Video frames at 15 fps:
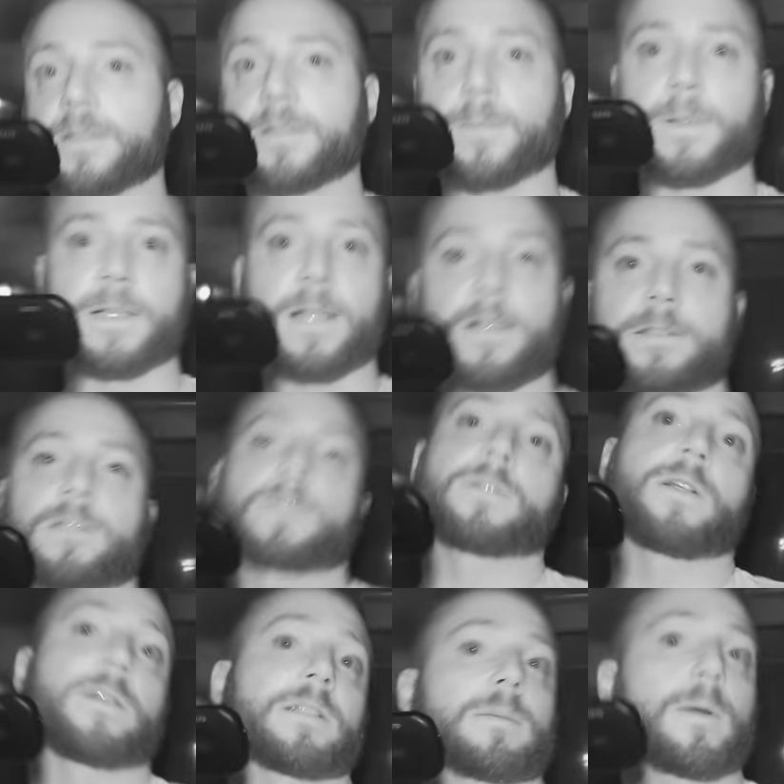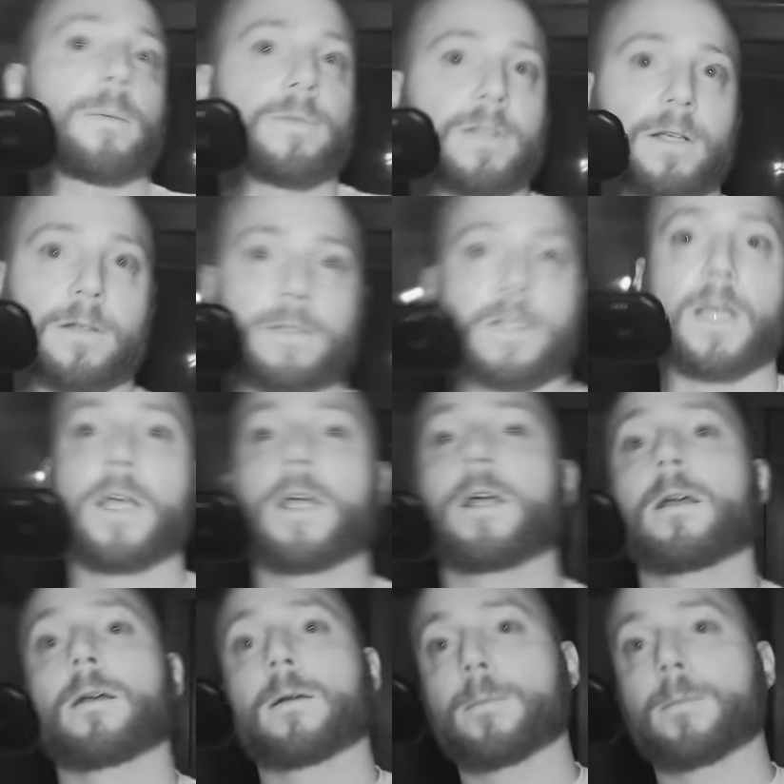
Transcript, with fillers: and something downstairs is trying to come upstairs, yeah,